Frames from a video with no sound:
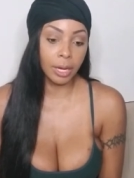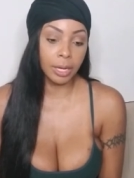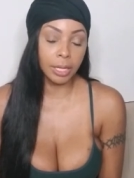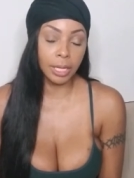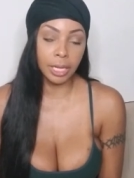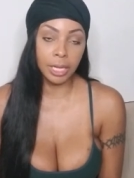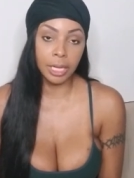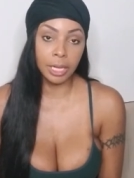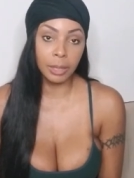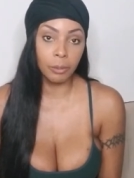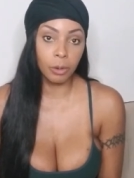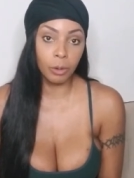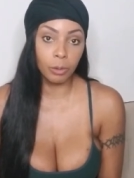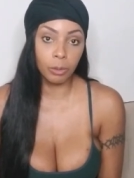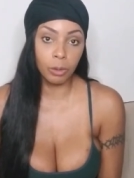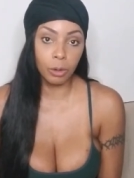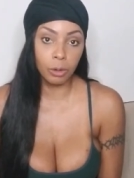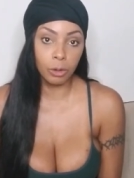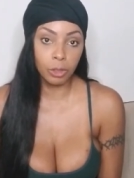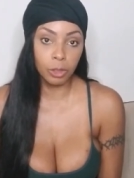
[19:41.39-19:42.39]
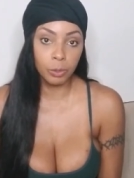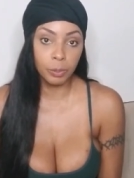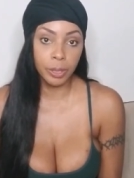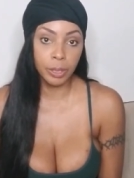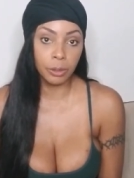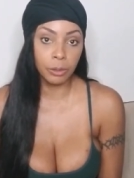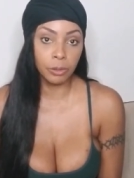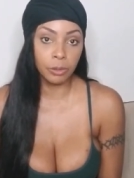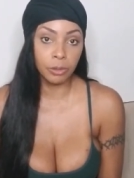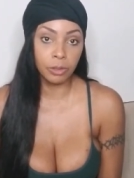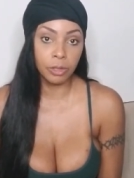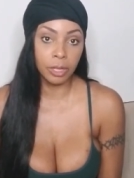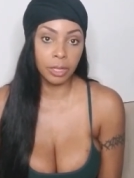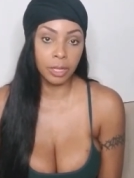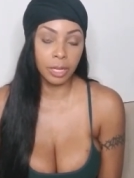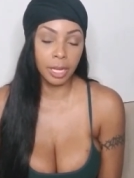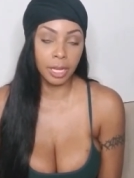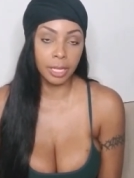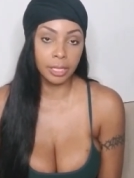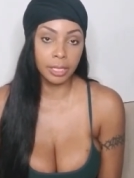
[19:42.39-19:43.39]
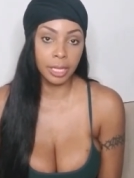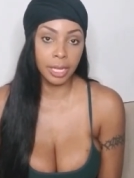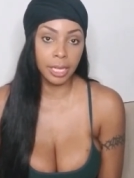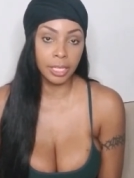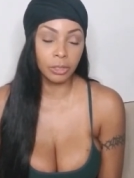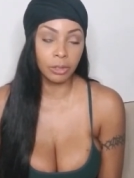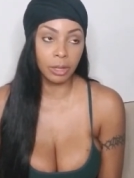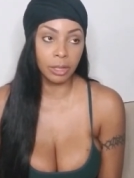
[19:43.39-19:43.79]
I didn't get any more rose petals or nothing like that.